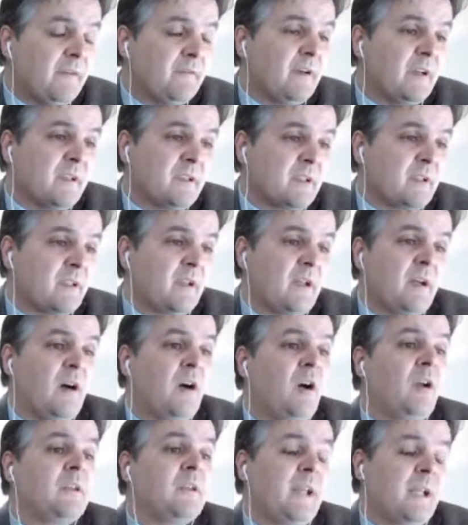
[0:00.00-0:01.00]
give us
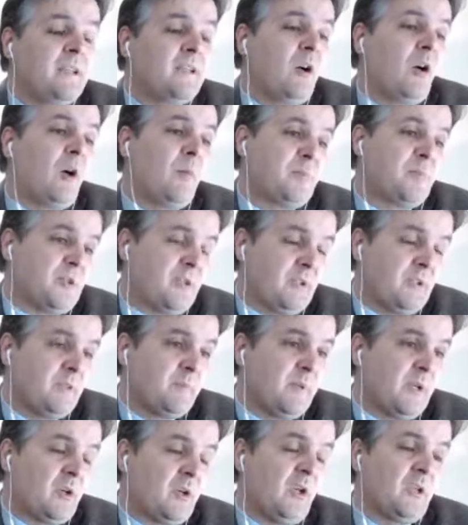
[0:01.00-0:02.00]
all that
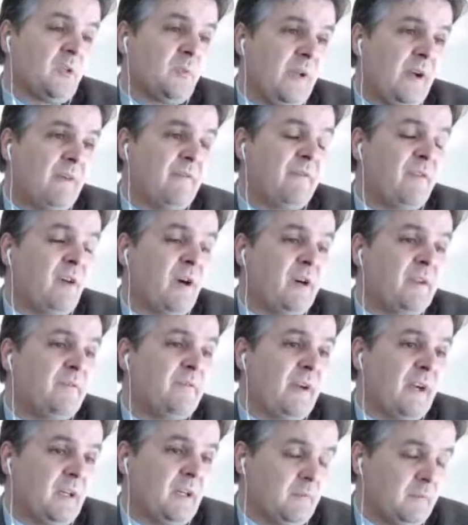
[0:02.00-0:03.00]
options because we have 4
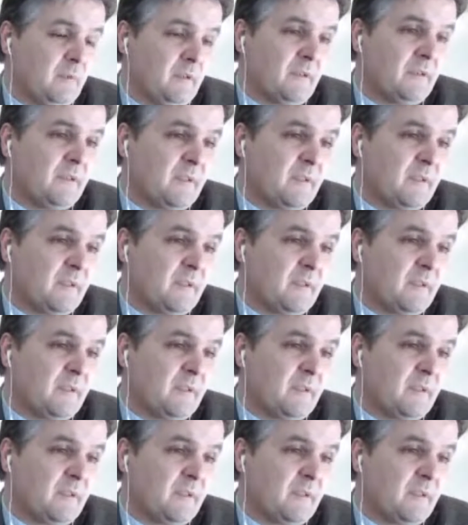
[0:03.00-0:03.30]
variables.